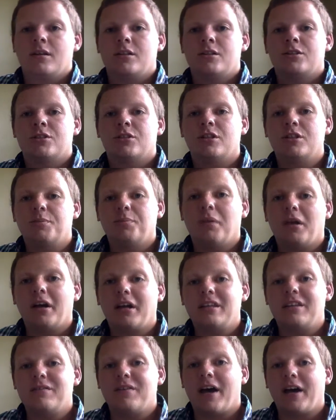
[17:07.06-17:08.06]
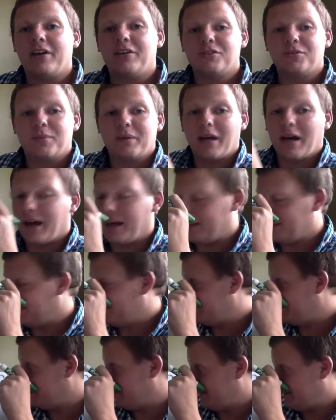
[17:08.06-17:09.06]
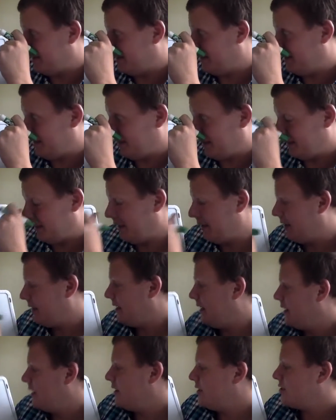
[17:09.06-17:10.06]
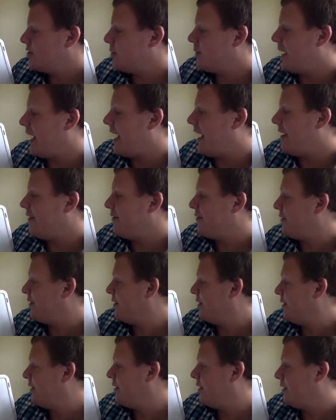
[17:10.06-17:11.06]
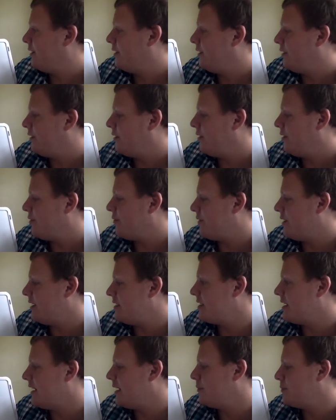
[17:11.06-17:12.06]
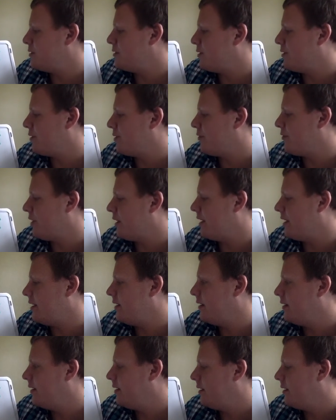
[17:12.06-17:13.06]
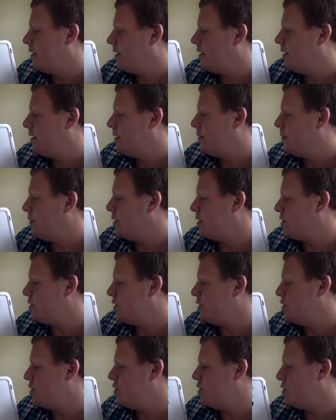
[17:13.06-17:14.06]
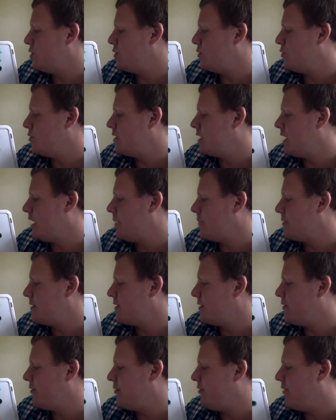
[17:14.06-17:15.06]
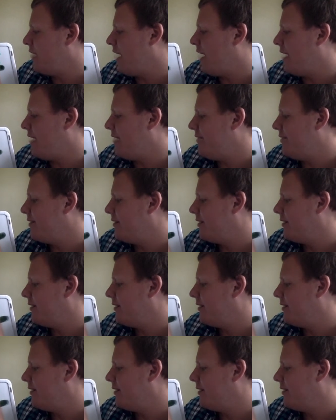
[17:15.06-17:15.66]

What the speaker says: So let's plug in the values we got. So we have 3 times 3 plus 2 times 5.